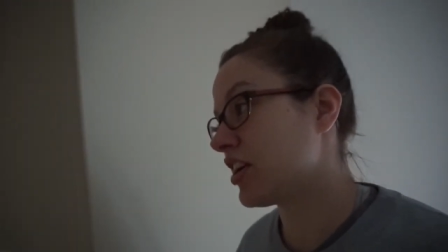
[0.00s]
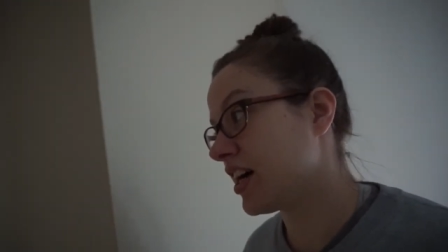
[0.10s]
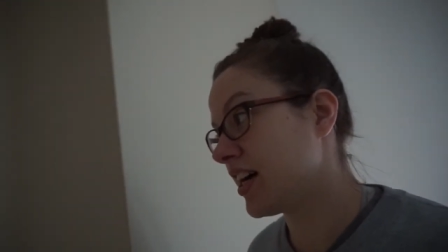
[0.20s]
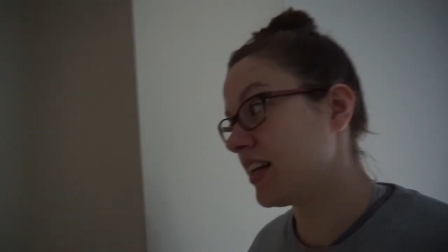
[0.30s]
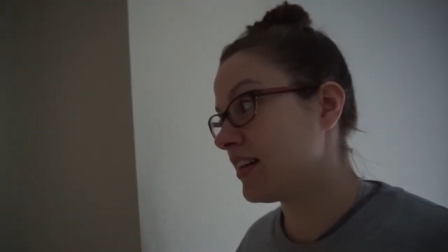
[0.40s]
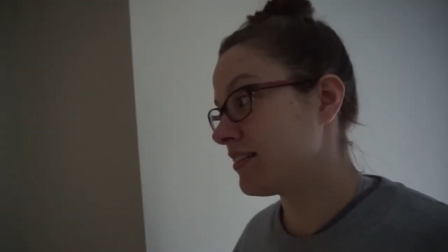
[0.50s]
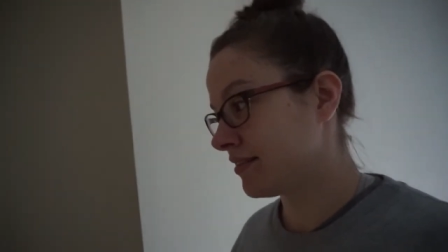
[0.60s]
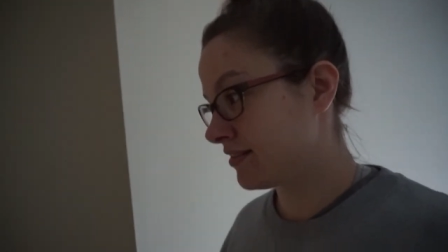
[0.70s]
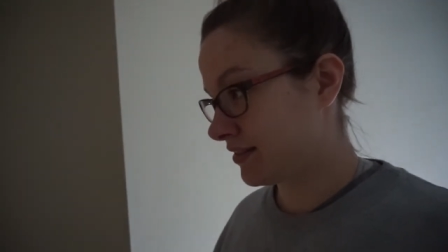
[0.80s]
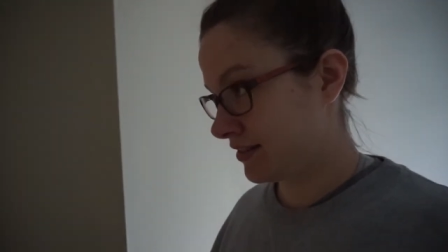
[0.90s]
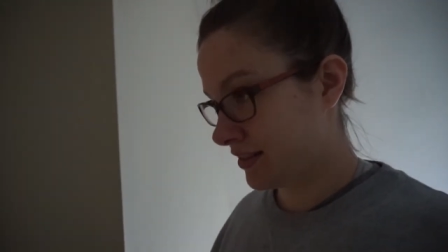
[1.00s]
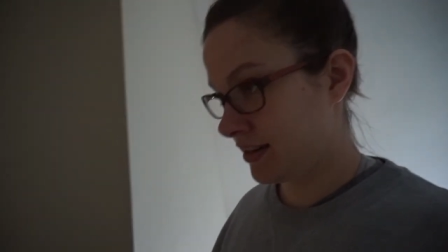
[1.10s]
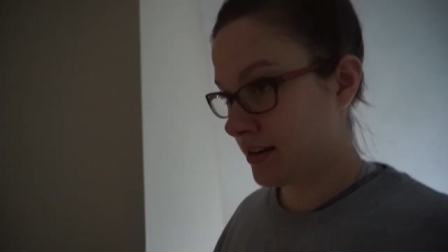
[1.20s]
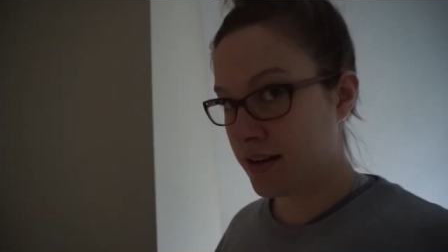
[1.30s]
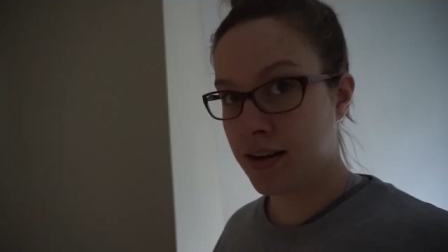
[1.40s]
You're not?
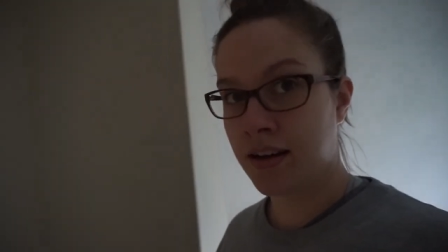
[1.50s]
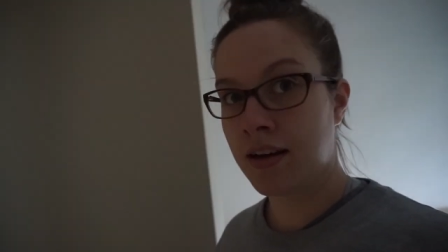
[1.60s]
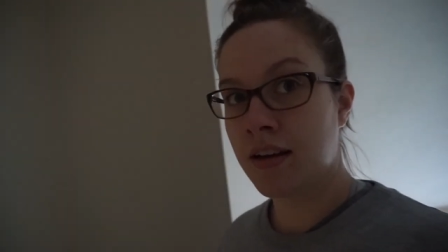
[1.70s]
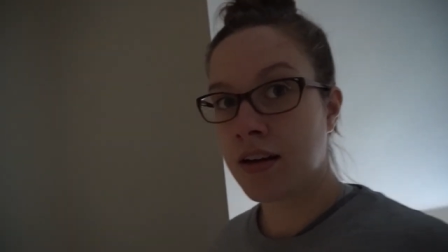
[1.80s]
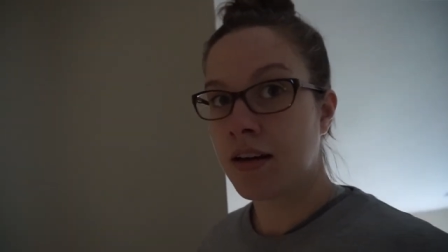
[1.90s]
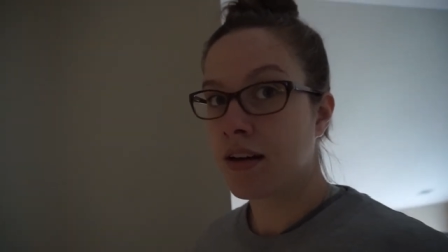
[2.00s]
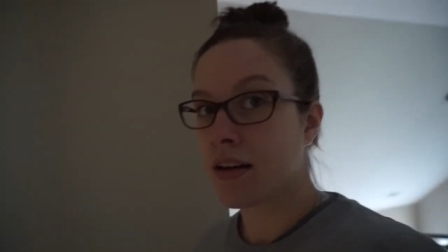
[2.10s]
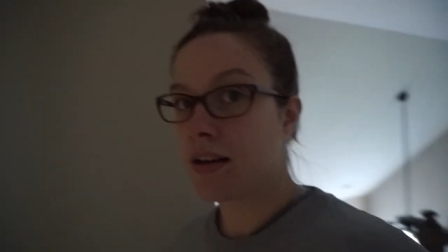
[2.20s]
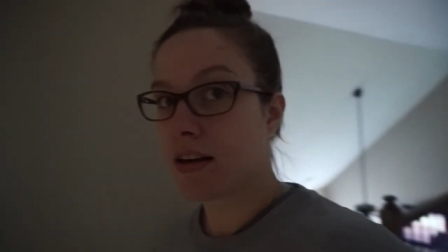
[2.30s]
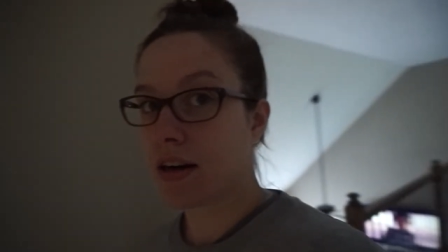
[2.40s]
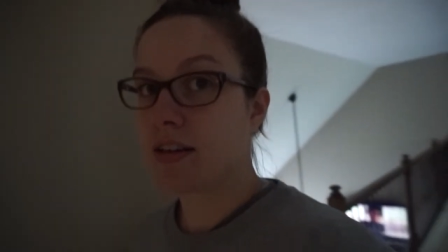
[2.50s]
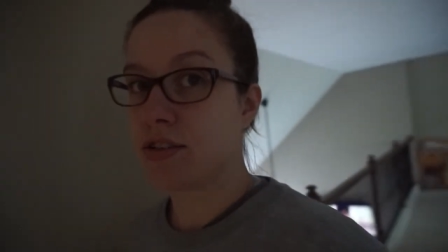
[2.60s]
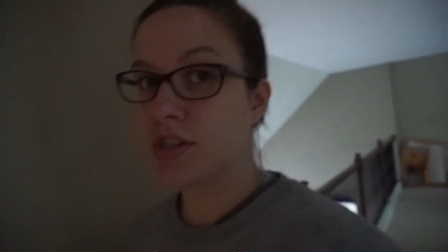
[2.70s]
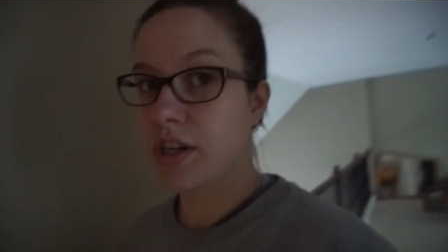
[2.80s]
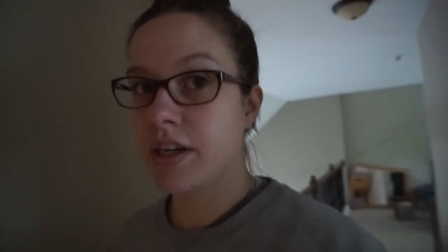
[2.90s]
I'm not done yet. Are you
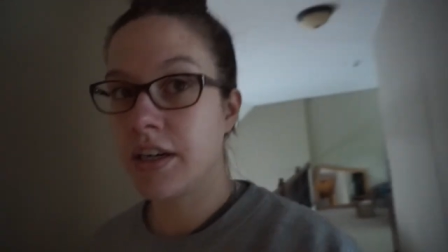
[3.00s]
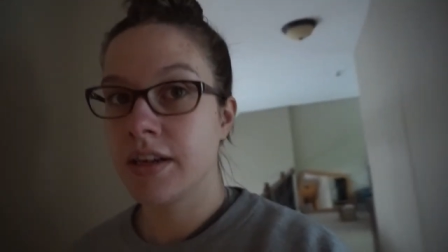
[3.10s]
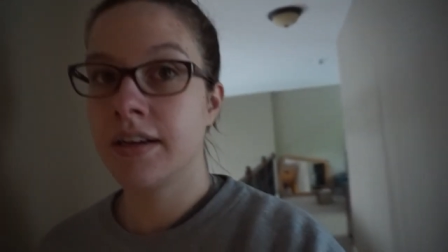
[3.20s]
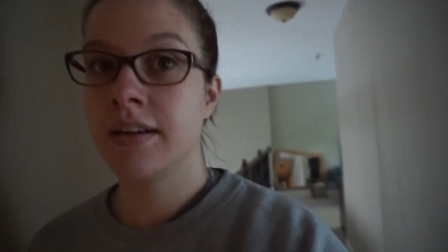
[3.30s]
sure?